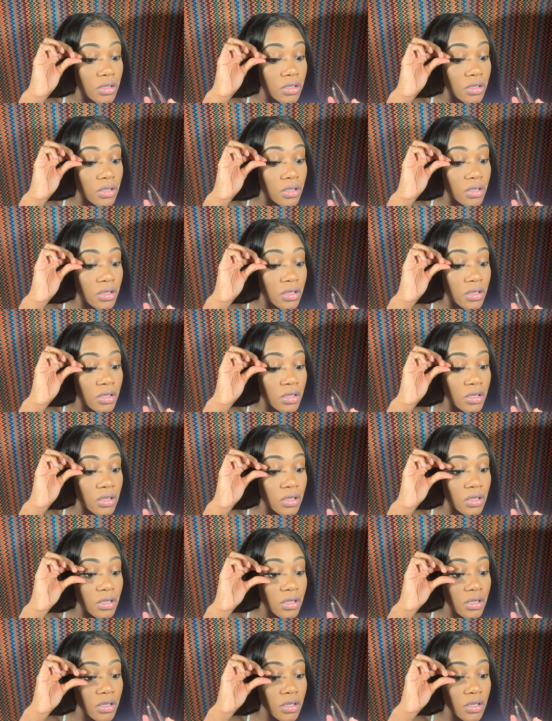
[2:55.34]

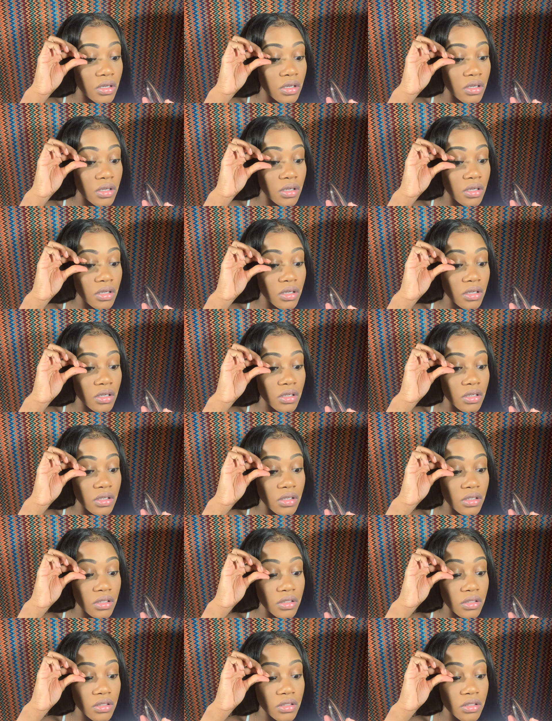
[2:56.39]

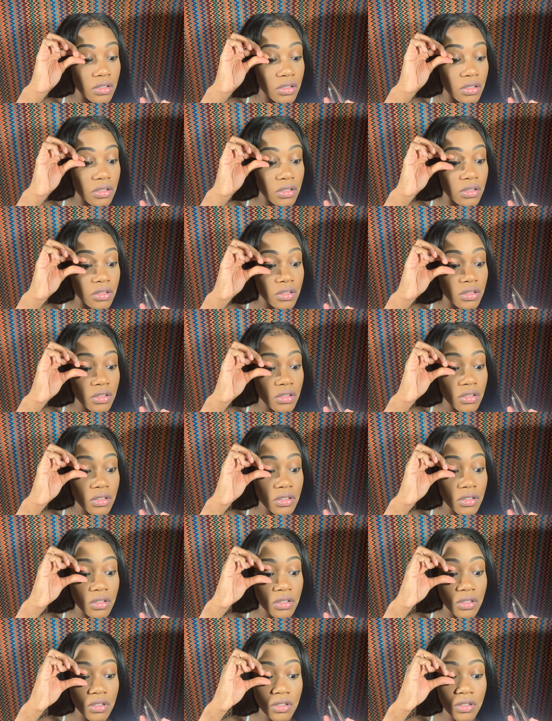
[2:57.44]

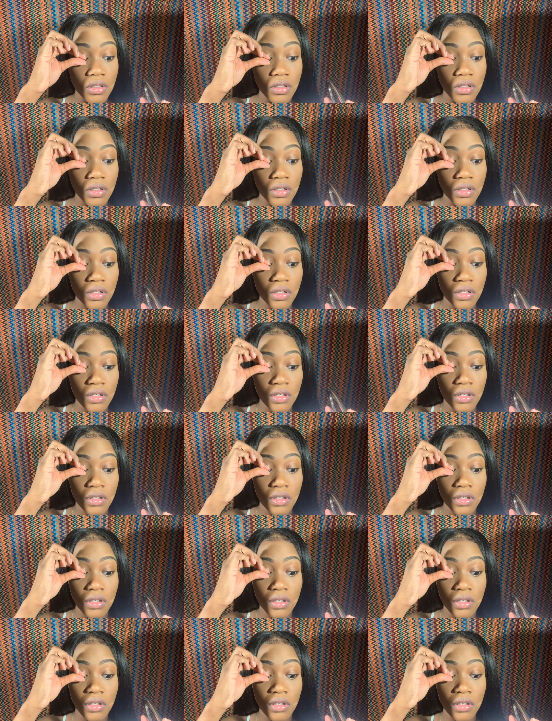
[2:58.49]

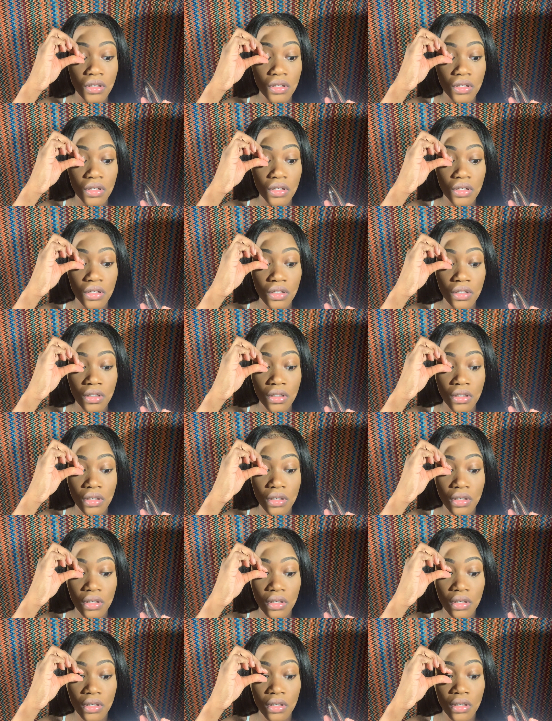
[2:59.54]

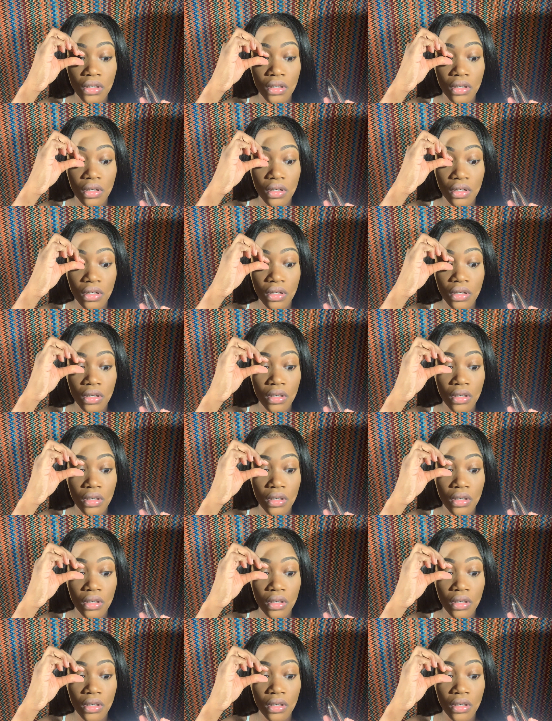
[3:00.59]
Nothing is said.